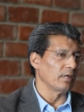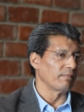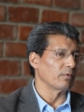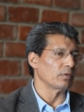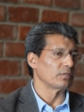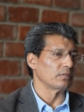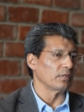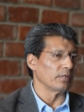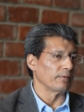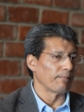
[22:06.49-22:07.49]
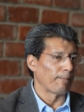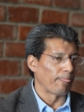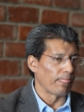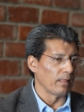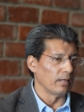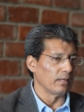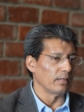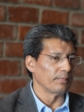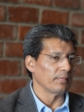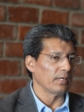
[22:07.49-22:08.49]
of course,
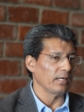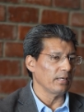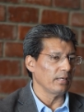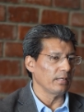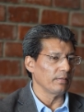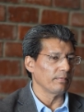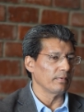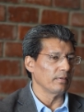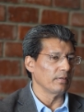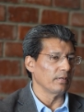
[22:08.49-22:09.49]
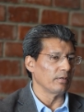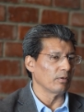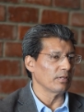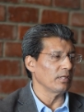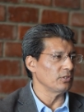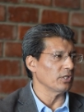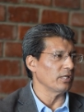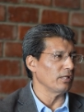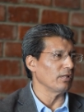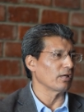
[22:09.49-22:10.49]
I don't think
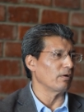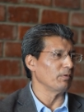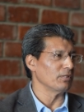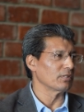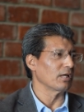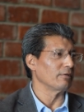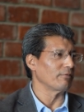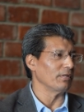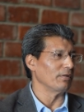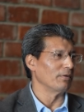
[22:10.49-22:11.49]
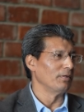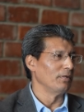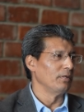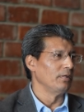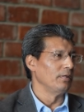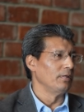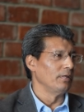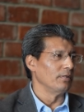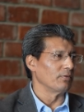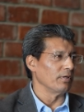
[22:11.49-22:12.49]
China is a communist country.
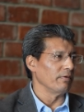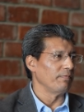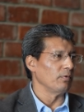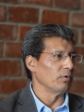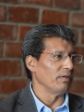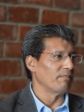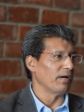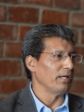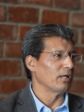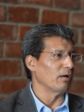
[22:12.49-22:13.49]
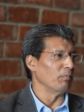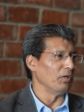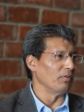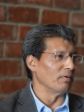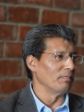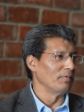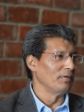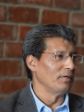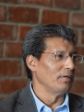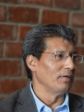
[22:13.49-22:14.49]
So if you define communism,
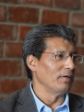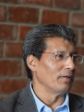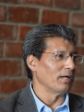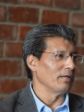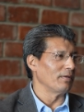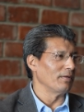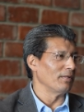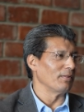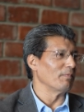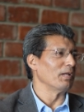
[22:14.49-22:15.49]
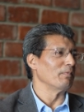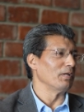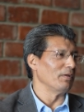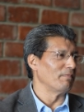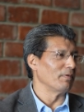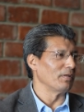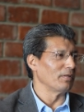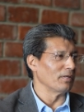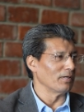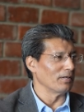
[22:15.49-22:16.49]
right, it's a very, very
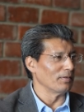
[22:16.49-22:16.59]
different